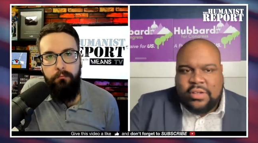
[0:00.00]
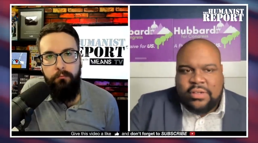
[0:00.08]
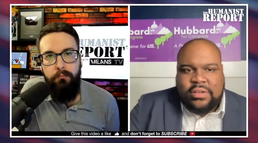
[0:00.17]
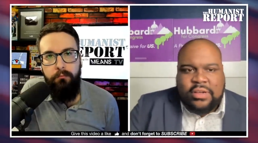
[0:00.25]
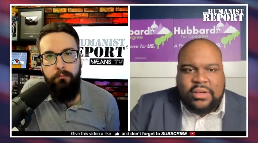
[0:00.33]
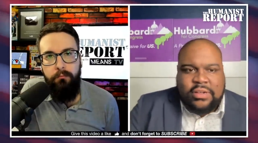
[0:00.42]

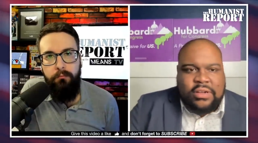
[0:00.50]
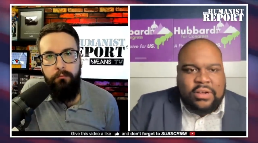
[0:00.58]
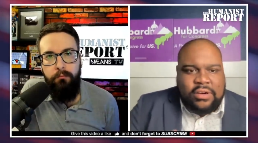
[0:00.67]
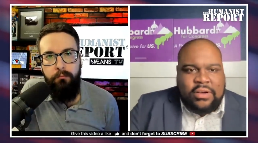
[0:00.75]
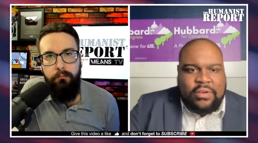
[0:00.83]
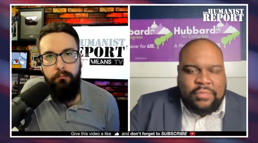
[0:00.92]
Speaker 1: on
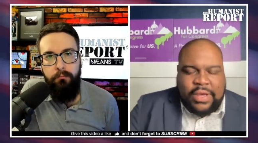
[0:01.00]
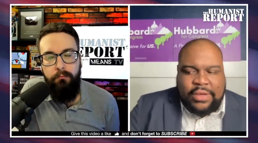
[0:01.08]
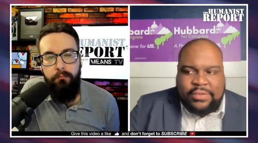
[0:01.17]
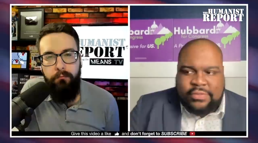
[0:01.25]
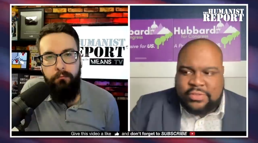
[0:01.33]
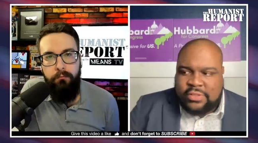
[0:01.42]
our
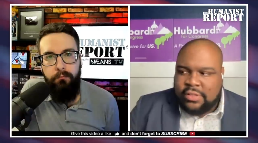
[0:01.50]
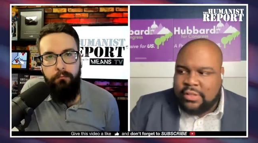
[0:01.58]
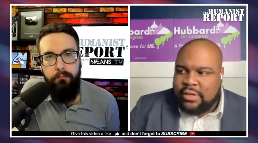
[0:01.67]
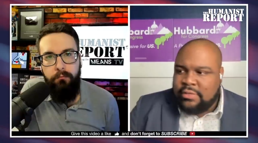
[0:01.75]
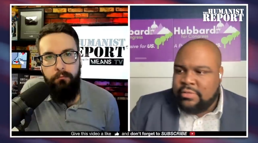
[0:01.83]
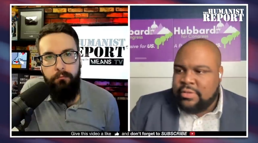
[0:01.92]
values
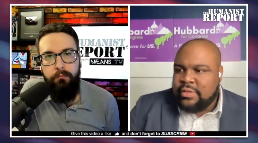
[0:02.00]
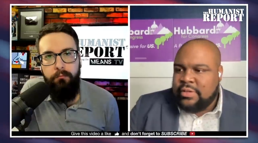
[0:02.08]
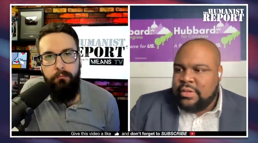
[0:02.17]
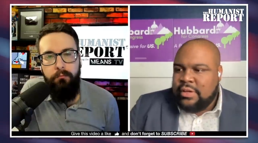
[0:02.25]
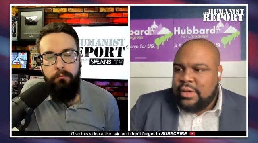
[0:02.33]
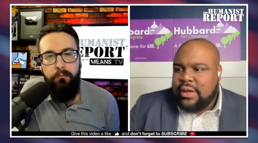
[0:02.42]
alone.
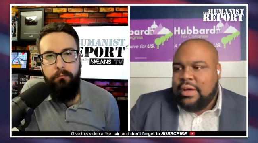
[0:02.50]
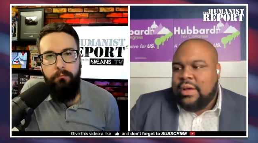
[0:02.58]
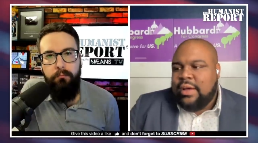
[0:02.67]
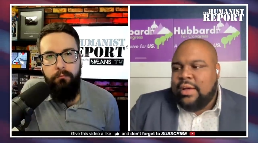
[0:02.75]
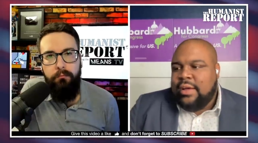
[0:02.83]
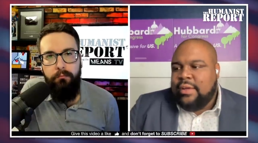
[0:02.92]

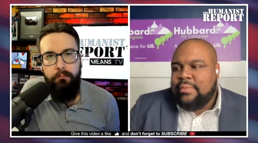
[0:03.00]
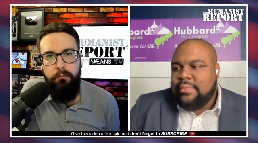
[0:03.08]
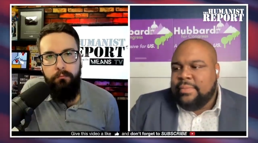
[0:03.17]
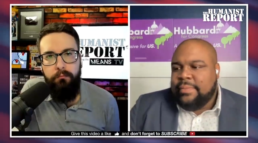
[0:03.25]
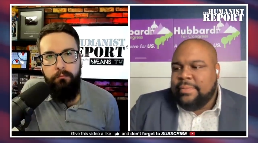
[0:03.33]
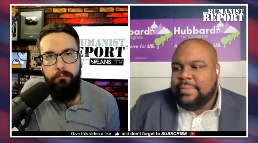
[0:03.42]

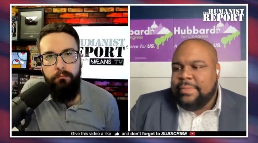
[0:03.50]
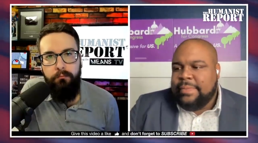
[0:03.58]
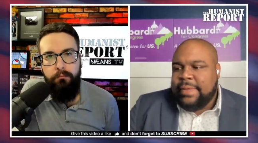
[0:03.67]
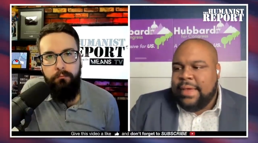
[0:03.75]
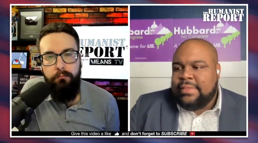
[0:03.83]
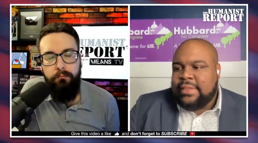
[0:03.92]

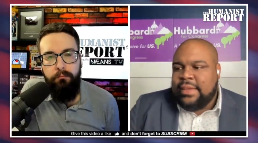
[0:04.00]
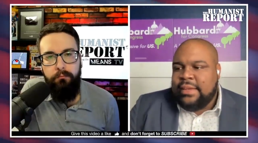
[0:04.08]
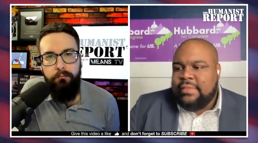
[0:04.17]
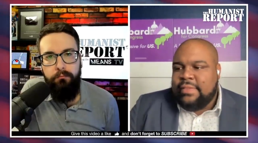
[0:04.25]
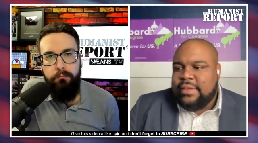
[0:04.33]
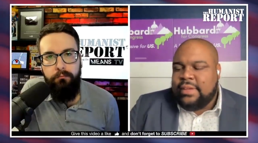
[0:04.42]
At the end
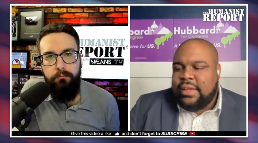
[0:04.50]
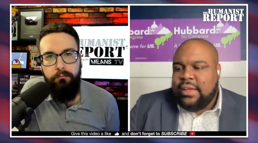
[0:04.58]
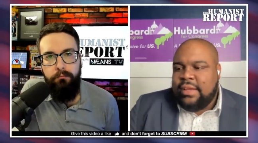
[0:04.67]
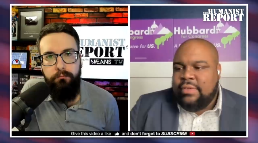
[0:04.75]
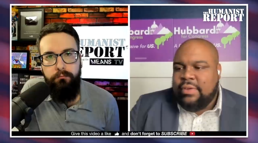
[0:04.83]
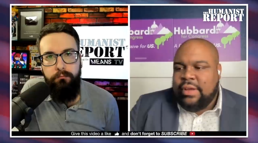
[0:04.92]
of the
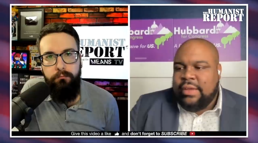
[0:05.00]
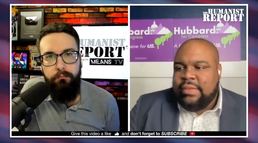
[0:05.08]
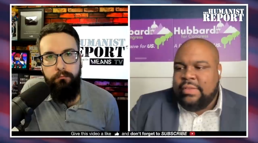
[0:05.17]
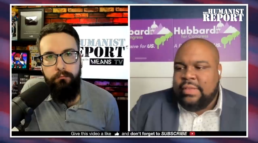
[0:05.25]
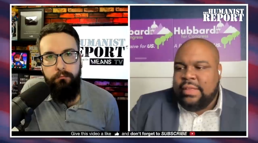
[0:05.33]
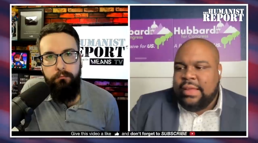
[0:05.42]
day,
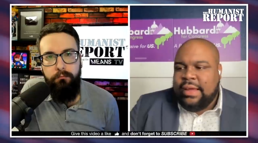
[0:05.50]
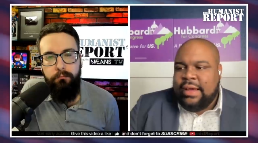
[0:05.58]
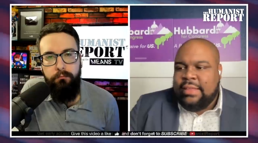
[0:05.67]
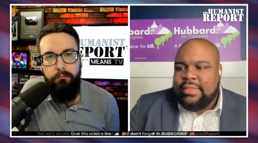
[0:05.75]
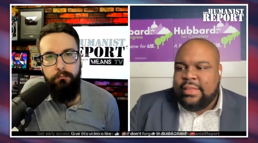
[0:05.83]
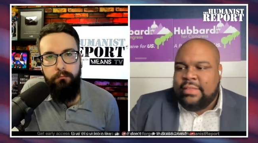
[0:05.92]

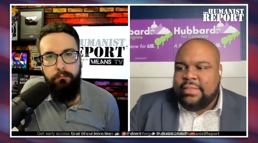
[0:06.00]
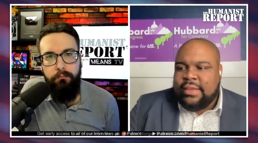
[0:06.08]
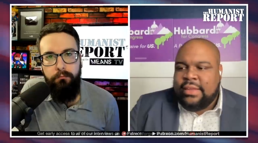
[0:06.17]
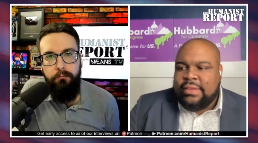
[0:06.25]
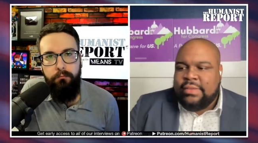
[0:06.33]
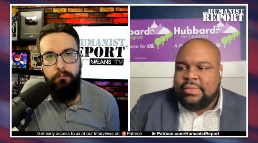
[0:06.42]
I think
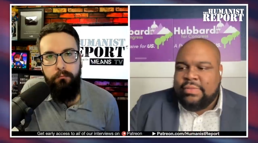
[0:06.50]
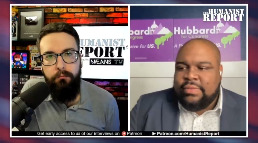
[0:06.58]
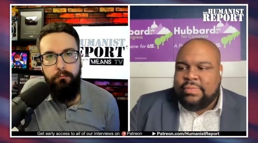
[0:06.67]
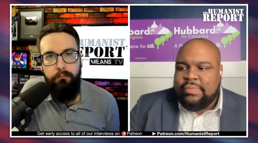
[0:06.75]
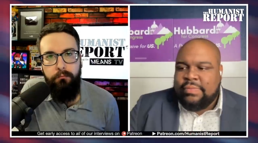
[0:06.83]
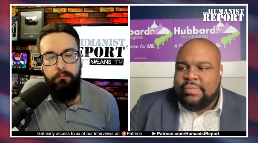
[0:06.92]
that,
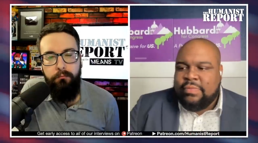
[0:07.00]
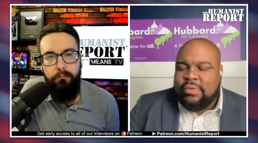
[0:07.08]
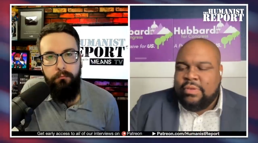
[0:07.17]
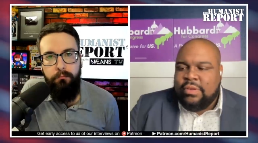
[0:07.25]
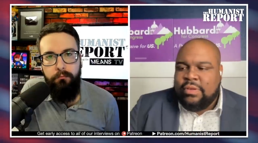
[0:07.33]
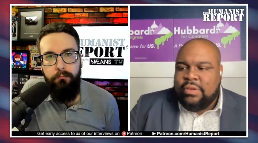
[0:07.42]

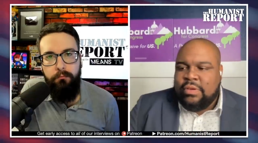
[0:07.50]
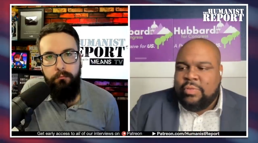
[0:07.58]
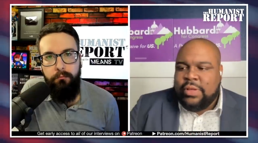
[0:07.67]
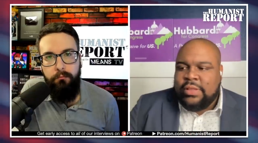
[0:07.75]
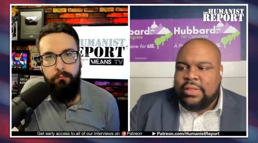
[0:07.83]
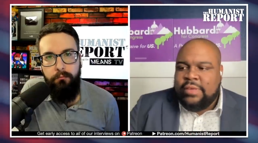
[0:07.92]
you know,
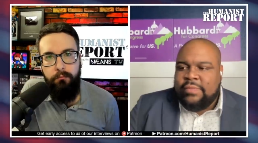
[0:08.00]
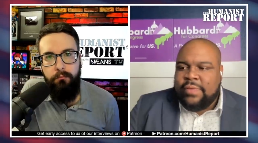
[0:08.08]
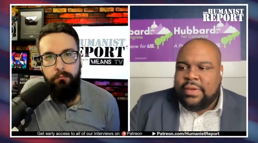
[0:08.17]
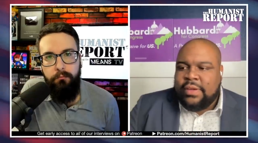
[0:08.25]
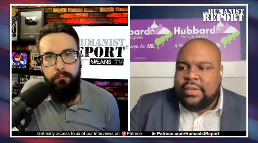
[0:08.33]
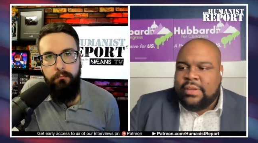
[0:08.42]
we live
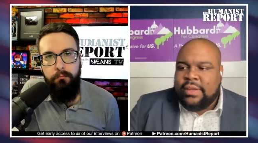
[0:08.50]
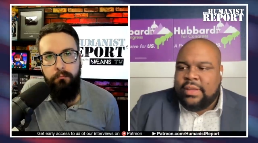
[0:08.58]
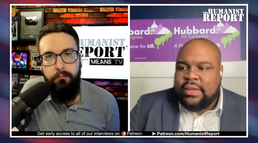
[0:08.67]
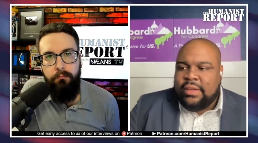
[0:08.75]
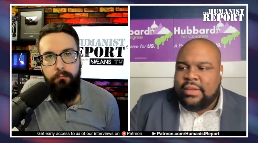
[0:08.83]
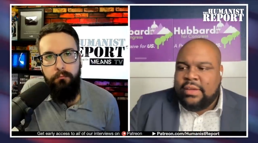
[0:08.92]
in
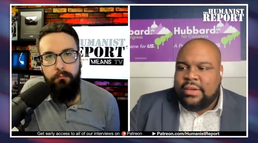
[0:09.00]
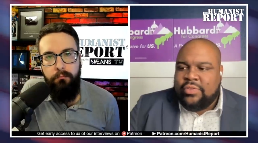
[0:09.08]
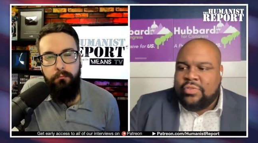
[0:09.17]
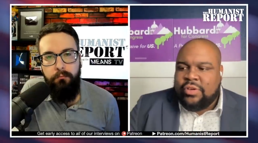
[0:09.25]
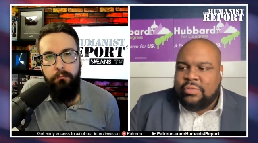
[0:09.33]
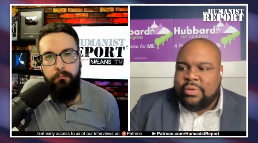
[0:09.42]
a
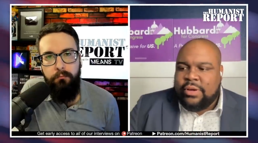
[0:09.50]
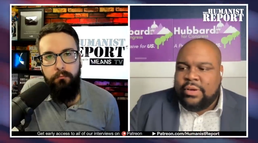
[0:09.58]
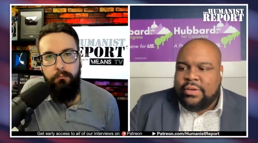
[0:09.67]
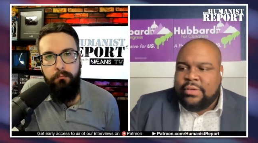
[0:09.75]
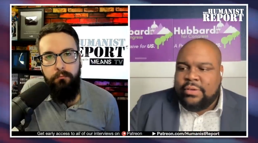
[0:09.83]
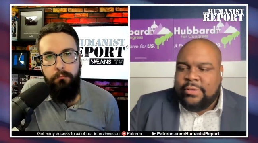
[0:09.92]
country
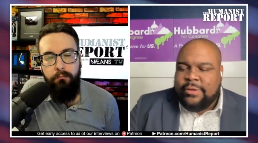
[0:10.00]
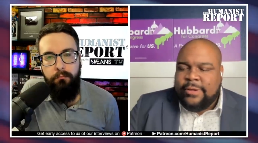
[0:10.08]
where